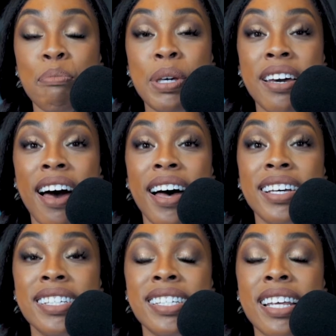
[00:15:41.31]

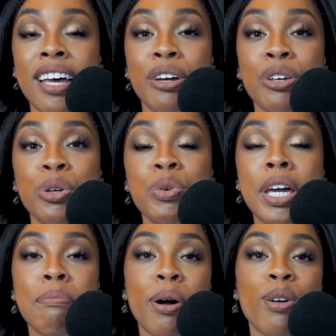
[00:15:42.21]
because you
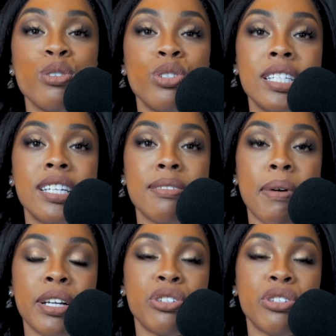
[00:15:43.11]
can burn just as